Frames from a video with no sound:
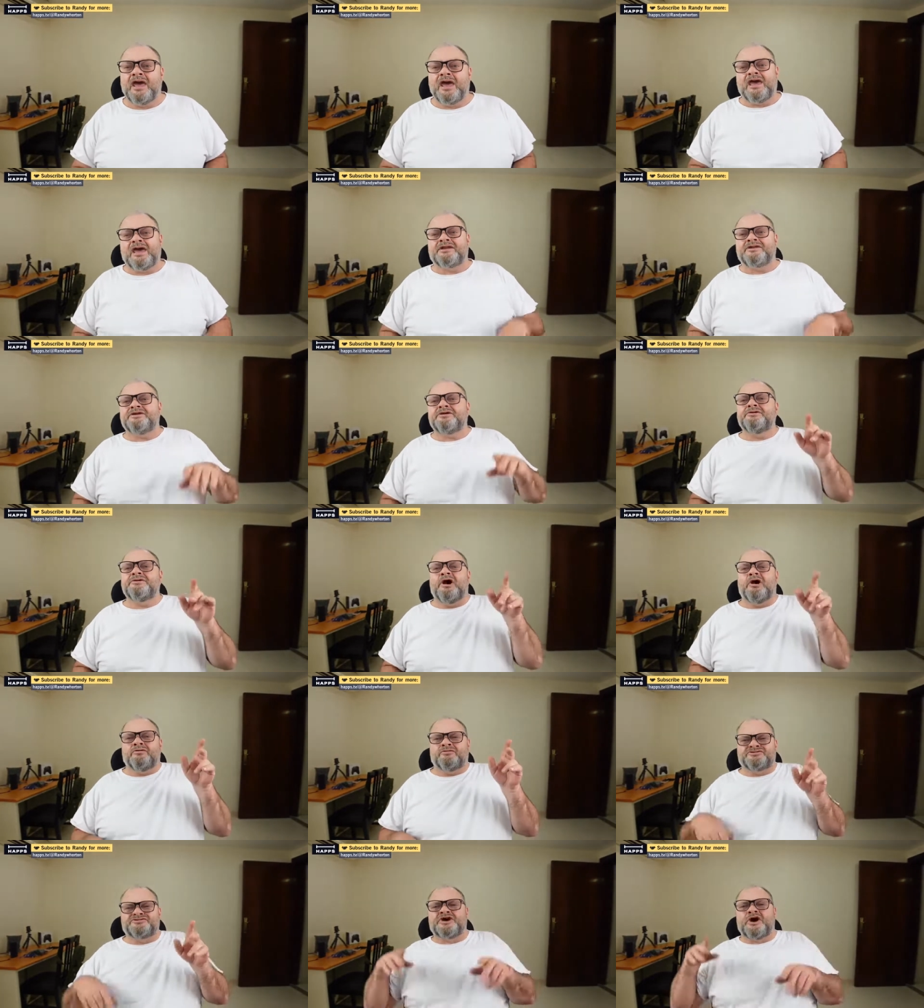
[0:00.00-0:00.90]
And you
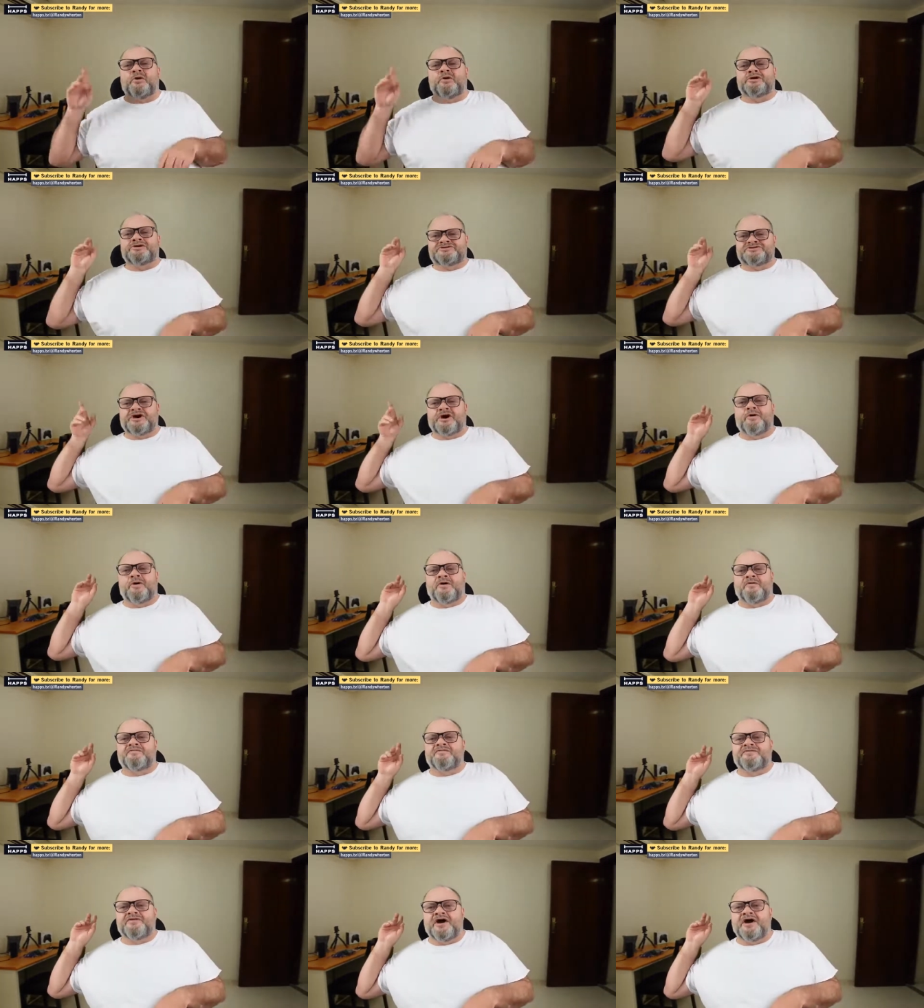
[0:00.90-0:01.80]
know so-and-so
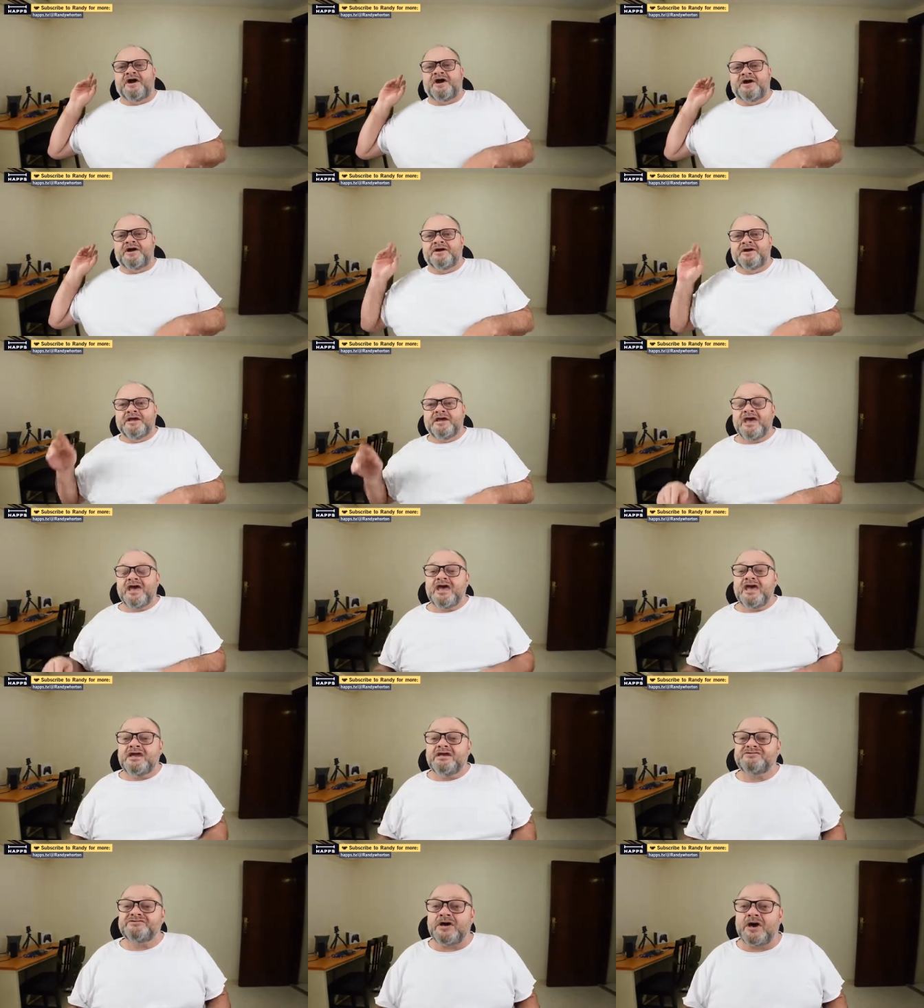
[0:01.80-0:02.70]
over there,
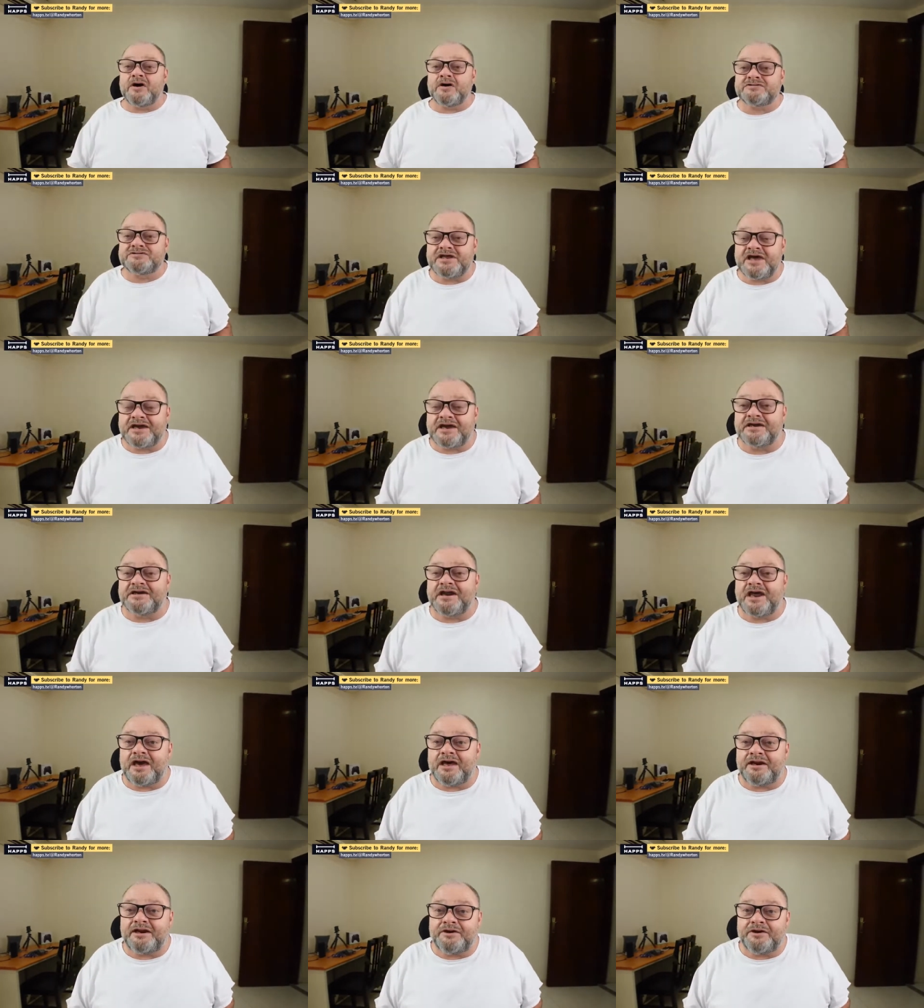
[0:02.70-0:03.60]
he talks like a
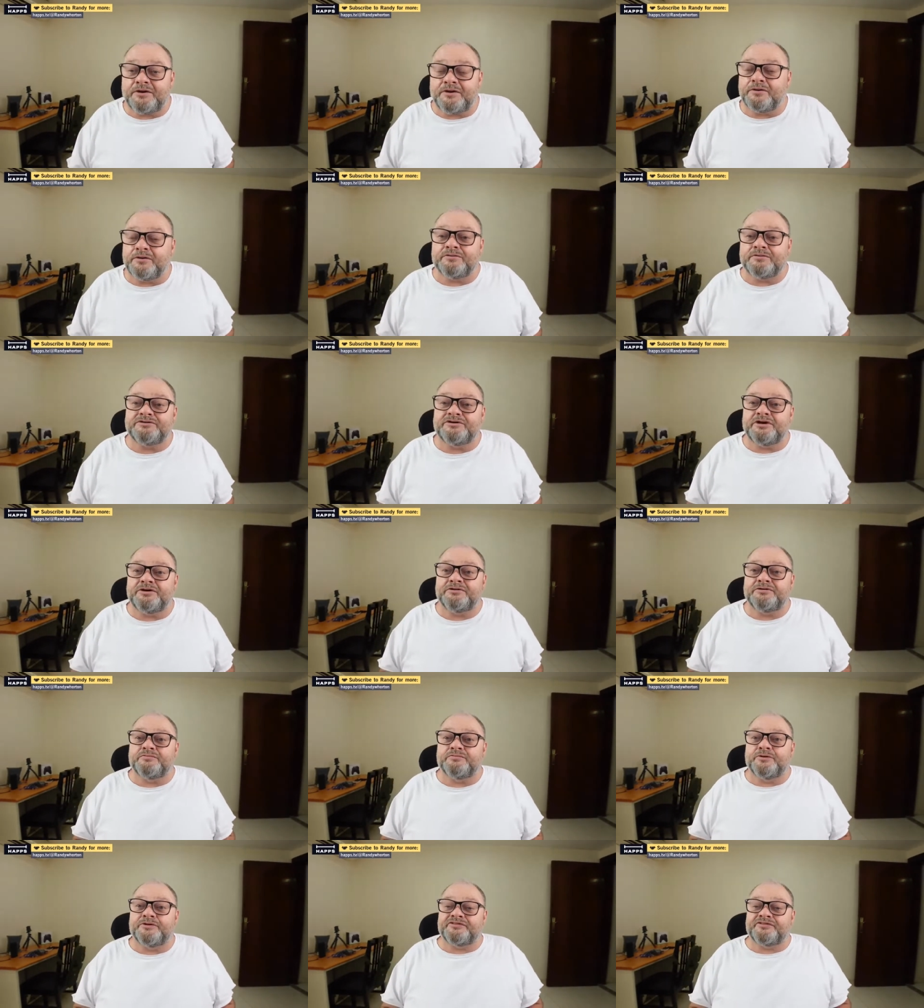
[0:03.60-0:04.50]
90-year-old
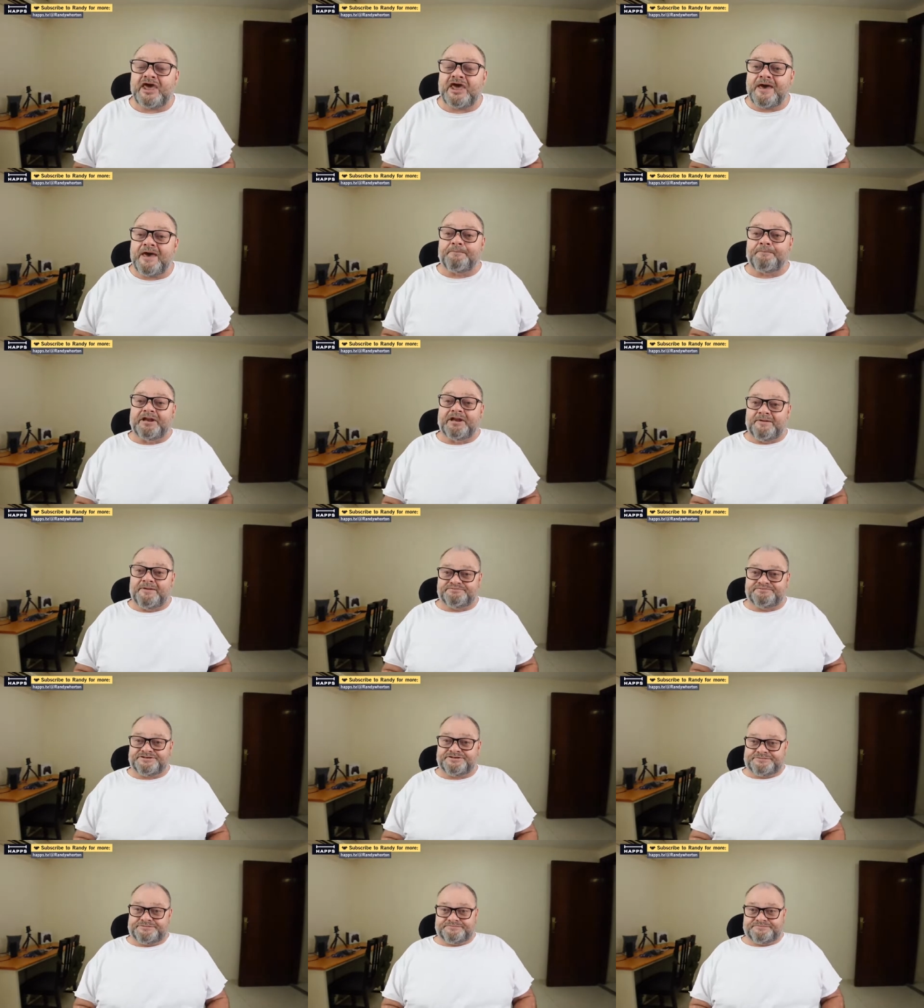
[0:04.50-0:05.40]
dude with
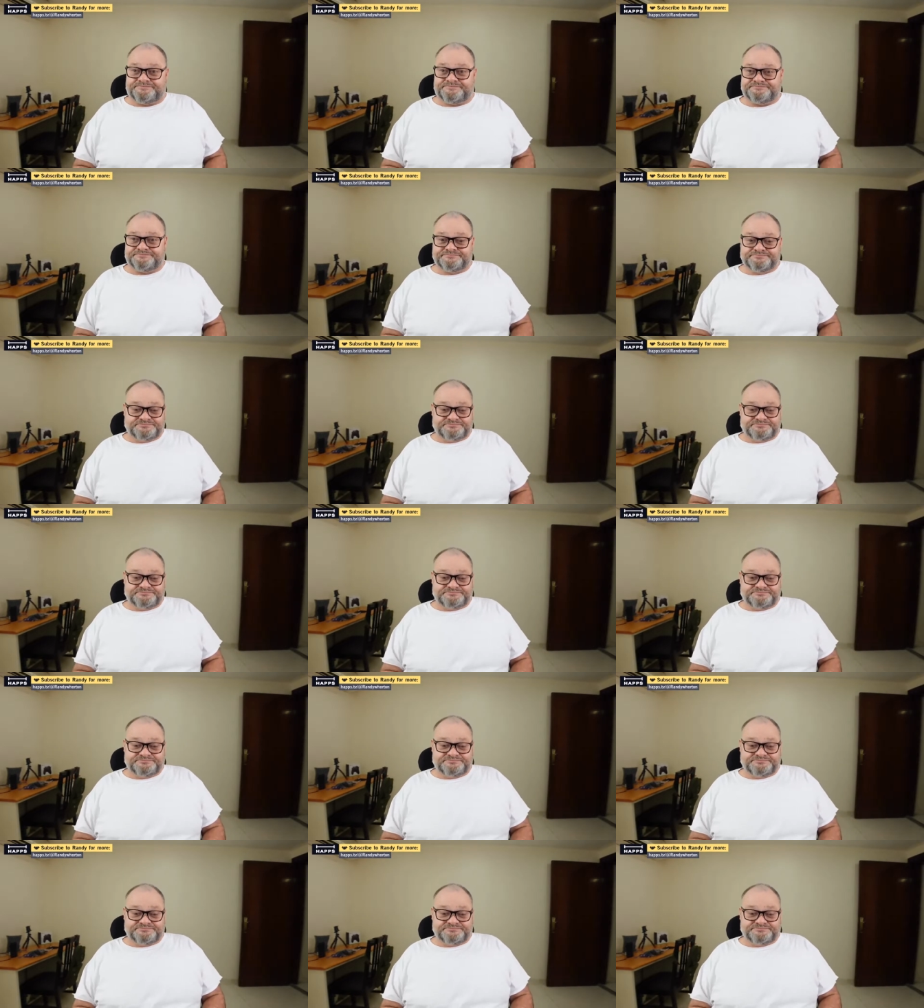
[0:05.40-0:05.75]
epilepsy.